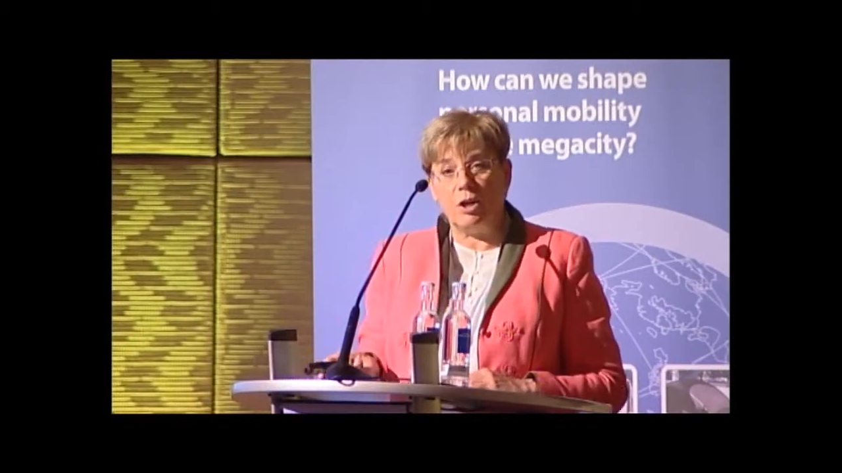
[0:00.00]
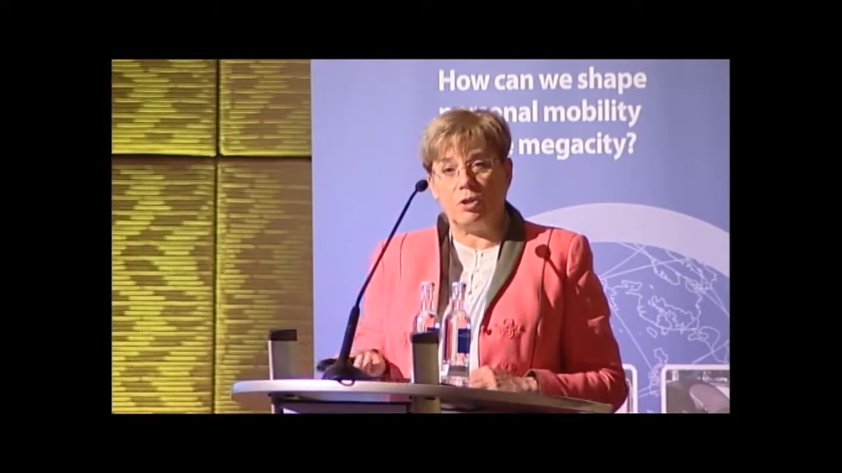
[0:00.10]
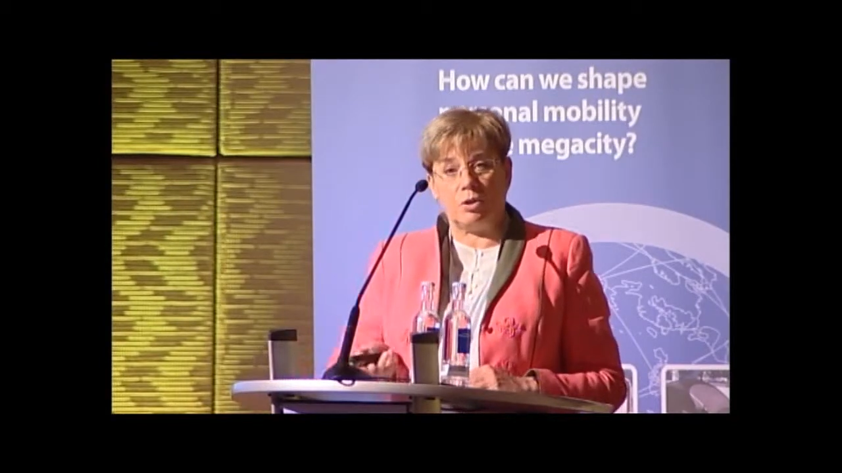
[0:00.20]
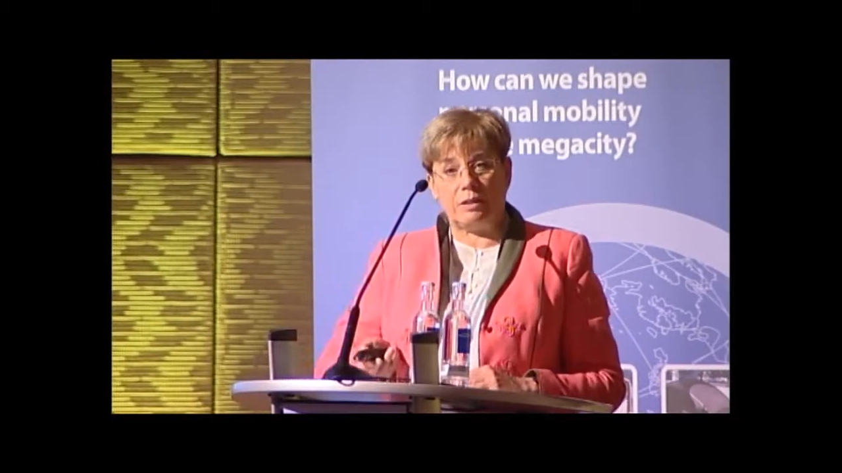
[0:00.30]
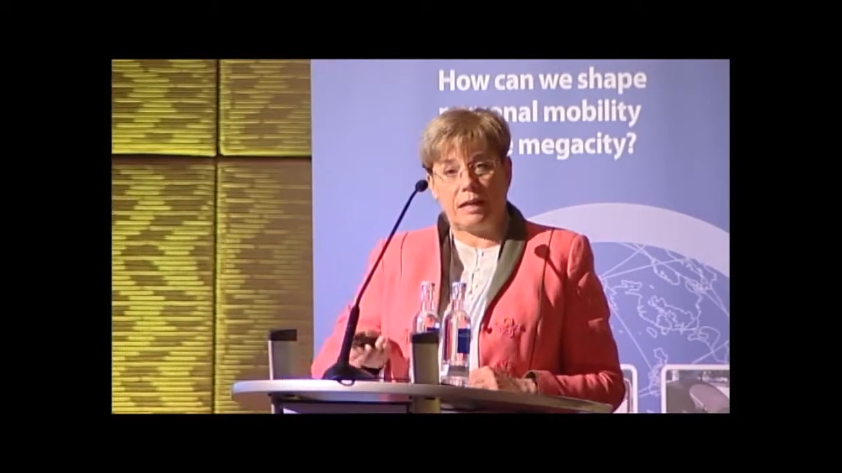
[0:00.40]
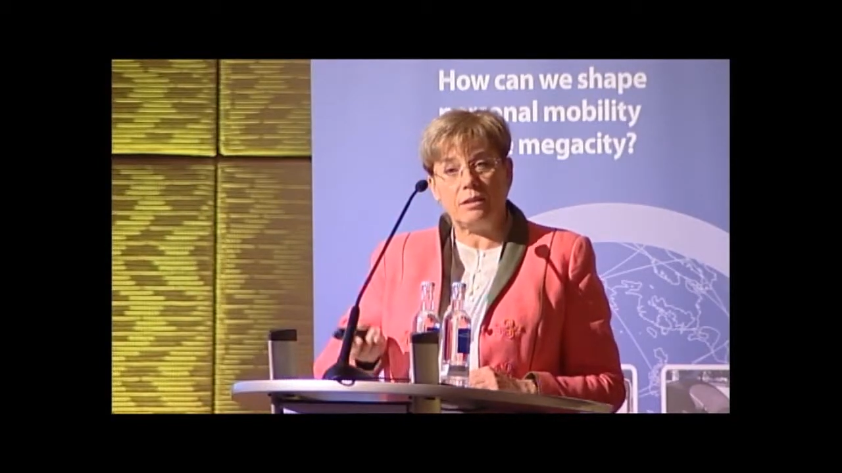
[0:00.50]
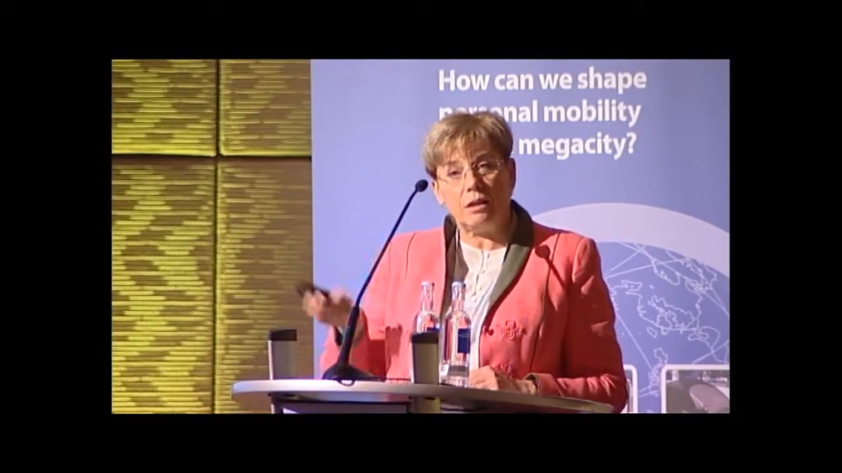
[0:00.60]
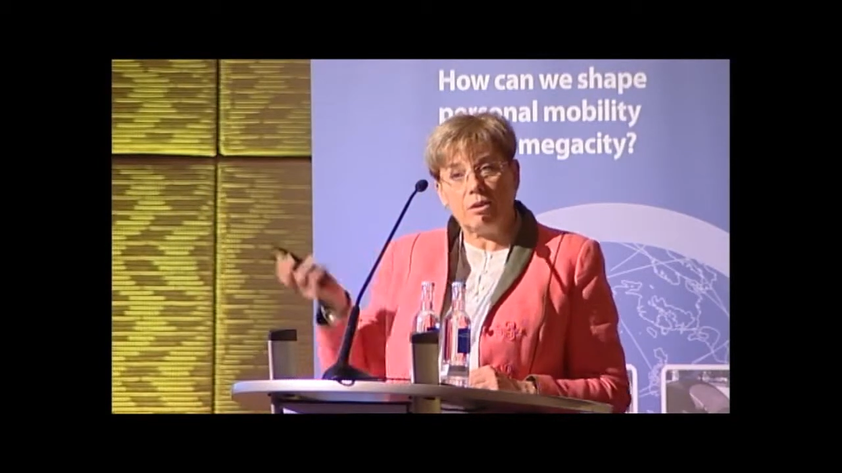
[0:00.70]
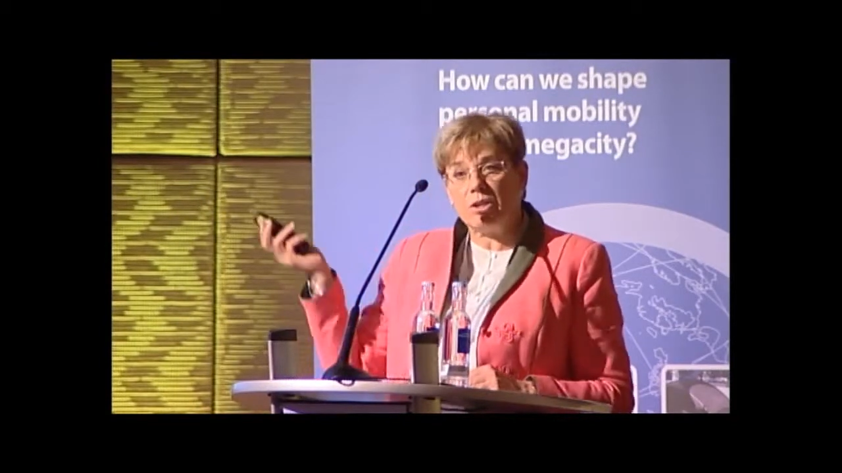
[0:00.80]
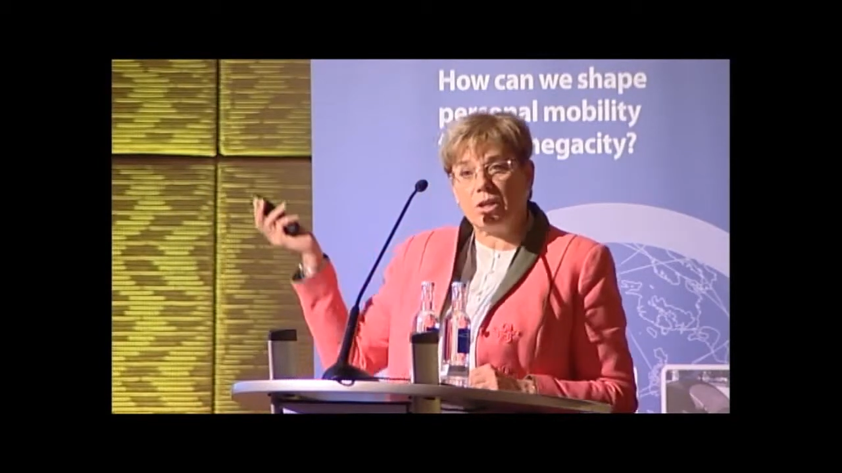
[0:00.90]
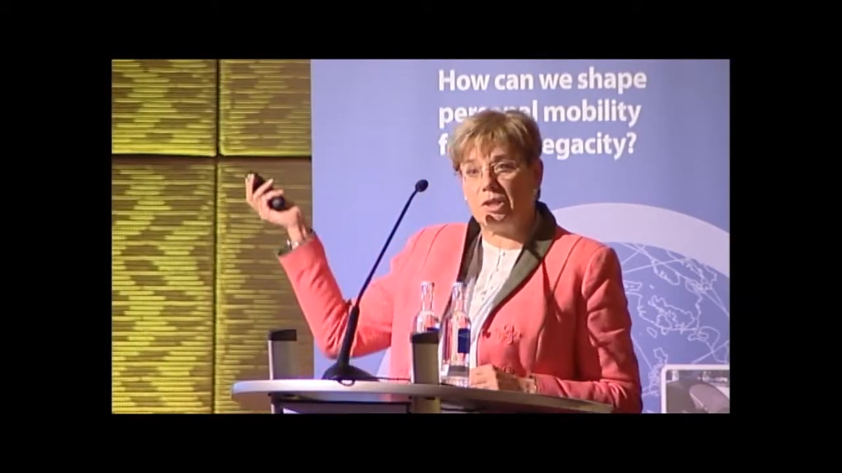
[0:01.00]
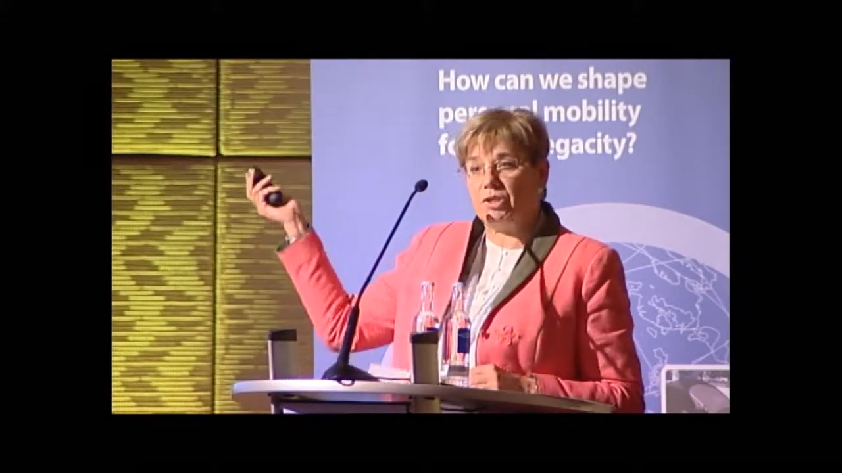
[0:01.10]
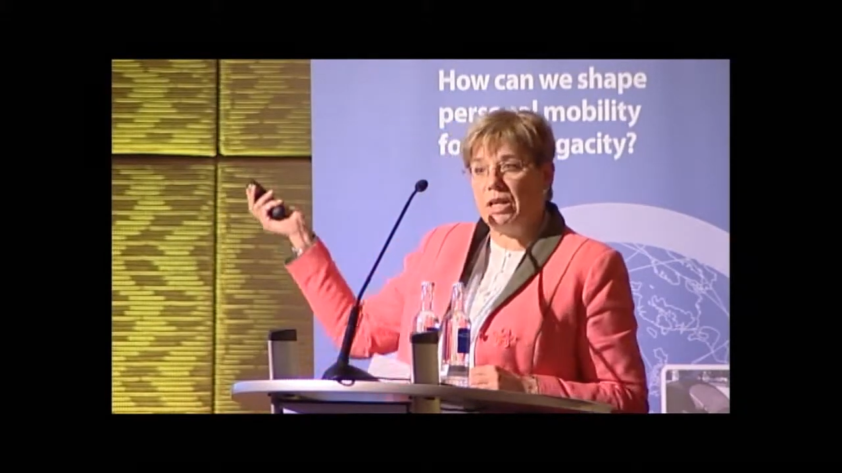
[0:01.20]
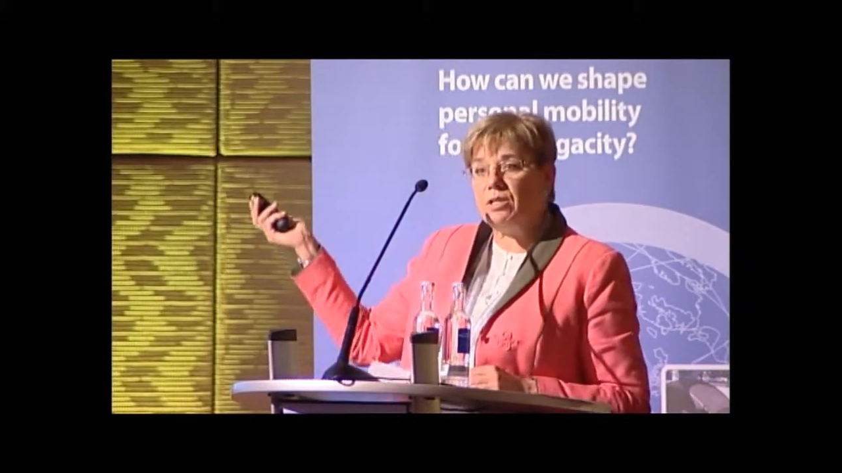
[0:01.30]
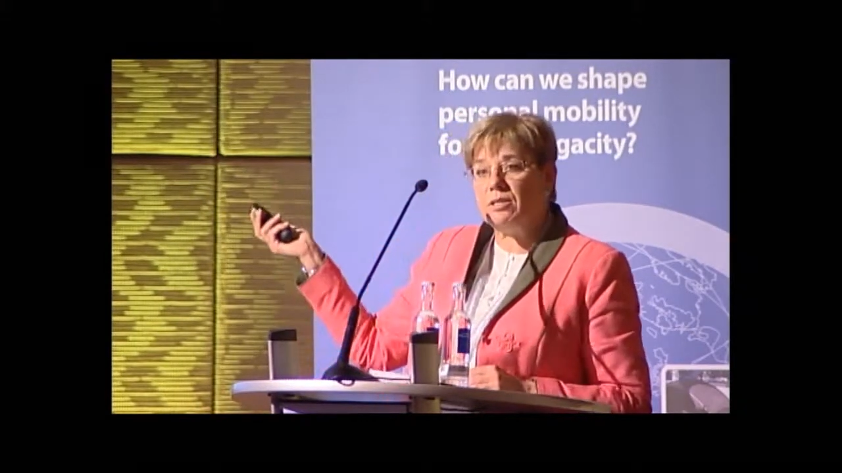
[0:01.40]
So technological
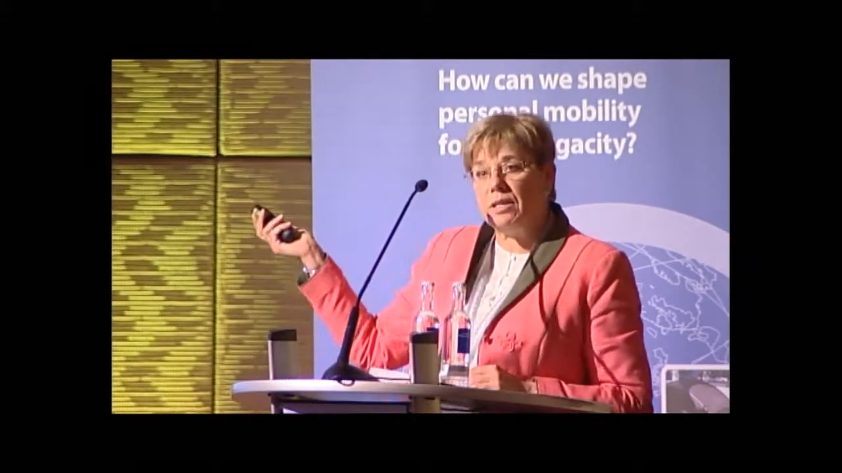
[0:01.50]
changes